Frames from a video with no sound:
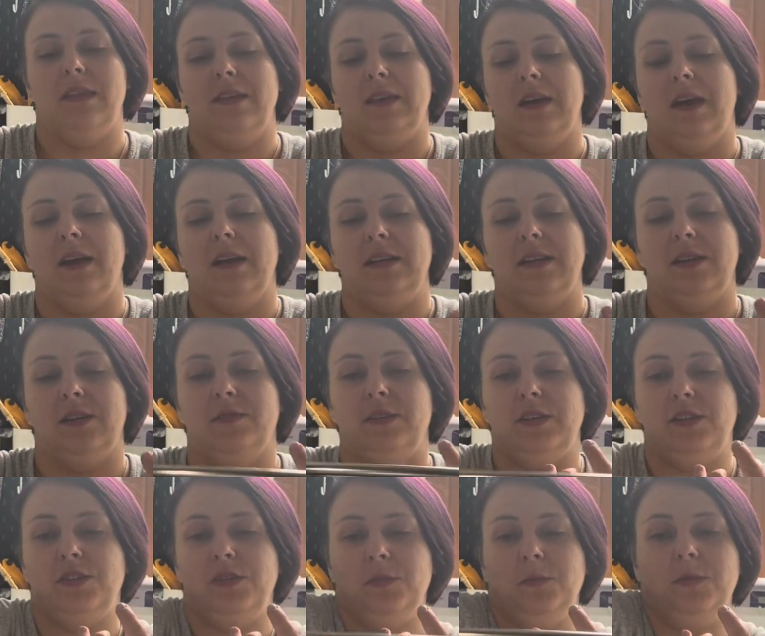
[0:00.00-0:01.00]
the idea
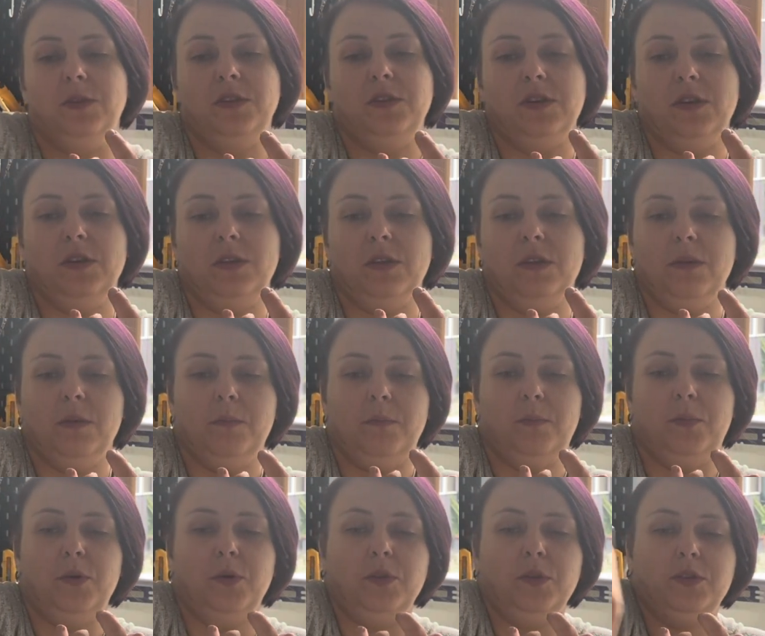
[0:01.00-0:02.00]
is you would
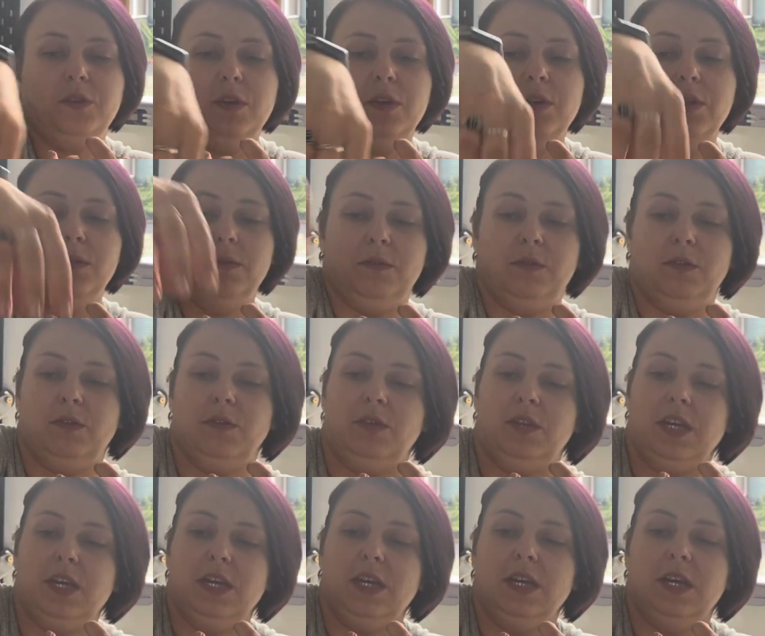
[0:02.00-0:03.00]
put
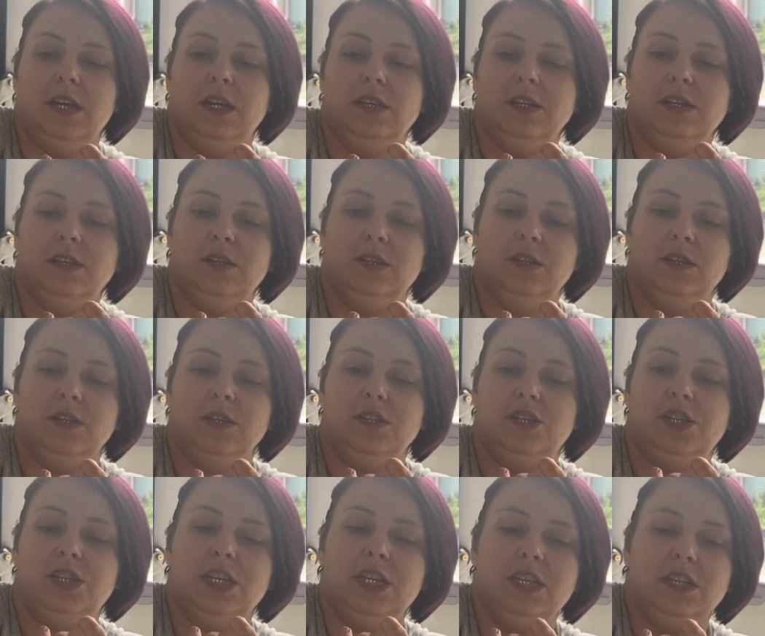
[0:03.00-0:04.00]
the
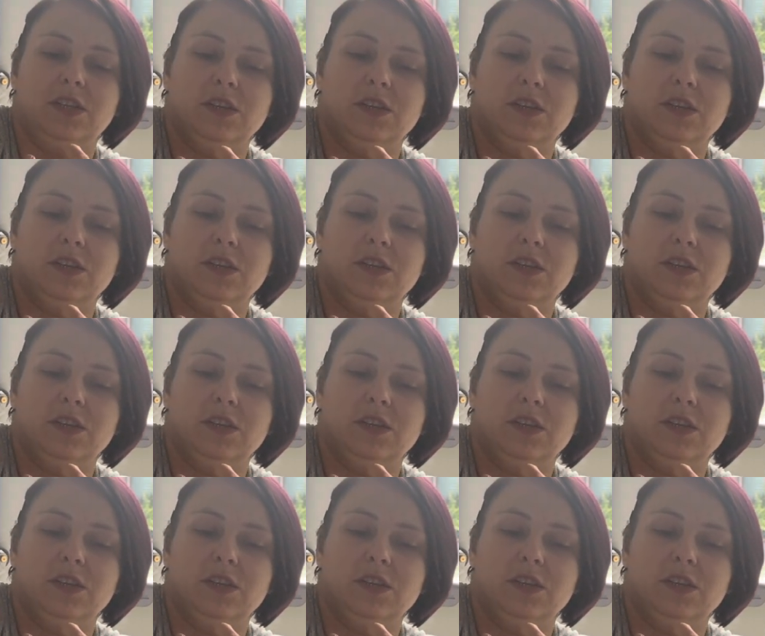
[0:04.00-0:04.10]
sheet